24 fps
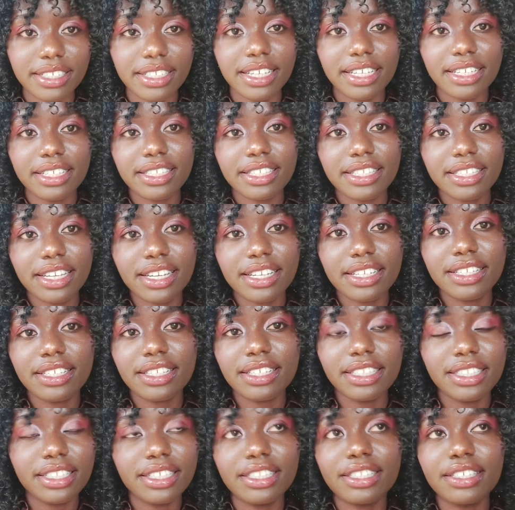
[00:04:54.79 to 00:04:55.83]
This
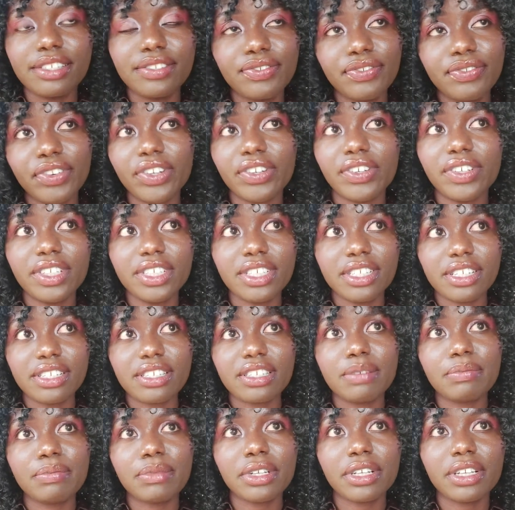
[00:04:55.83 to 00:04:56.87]
is very easy,
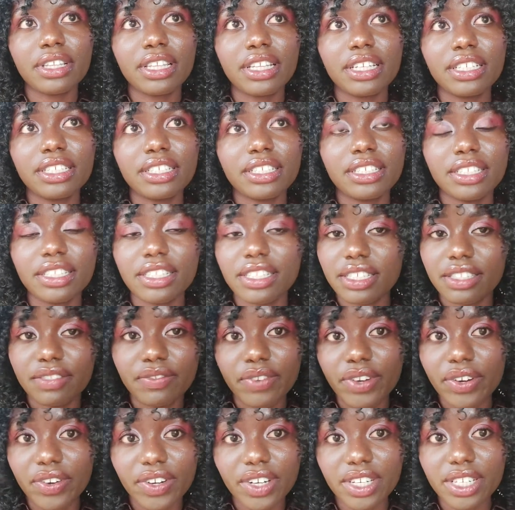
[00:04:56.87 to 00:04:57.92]
something that It's
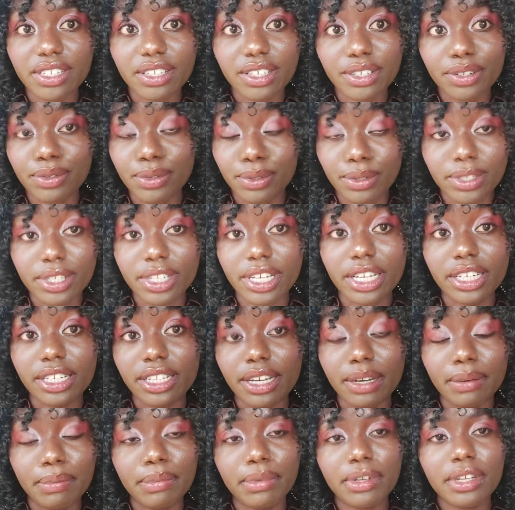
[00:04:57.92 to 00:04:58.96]
very easy to start
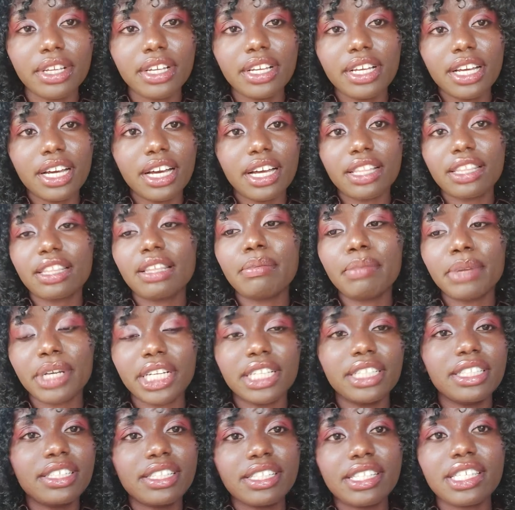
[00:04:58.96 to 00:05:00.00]
up. And the
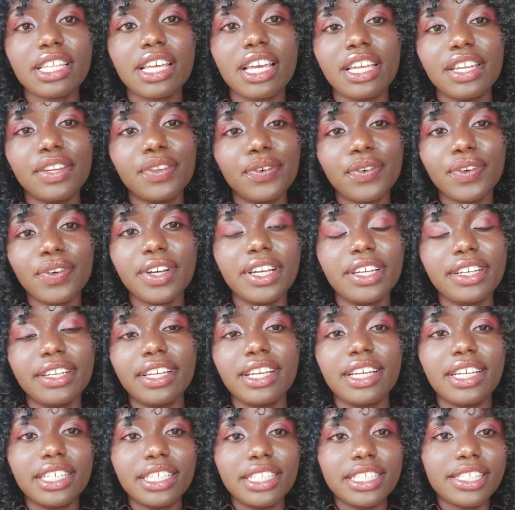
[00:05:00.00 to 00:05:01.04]
market is there in Uganda.
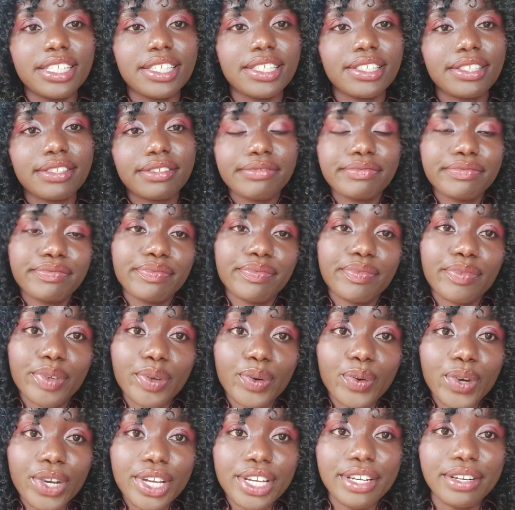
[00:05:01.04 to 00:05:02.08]
Yes,
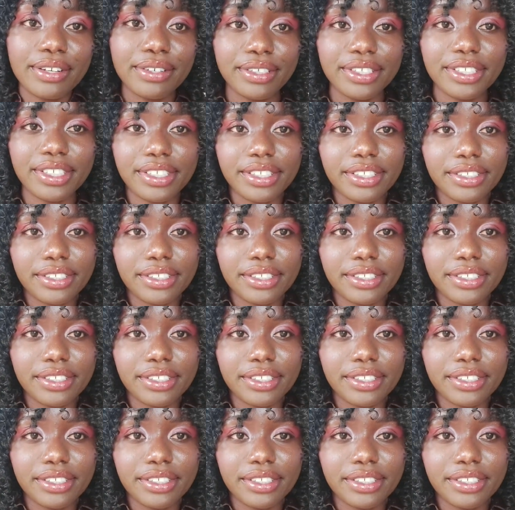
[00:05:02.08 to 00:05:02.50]
why not?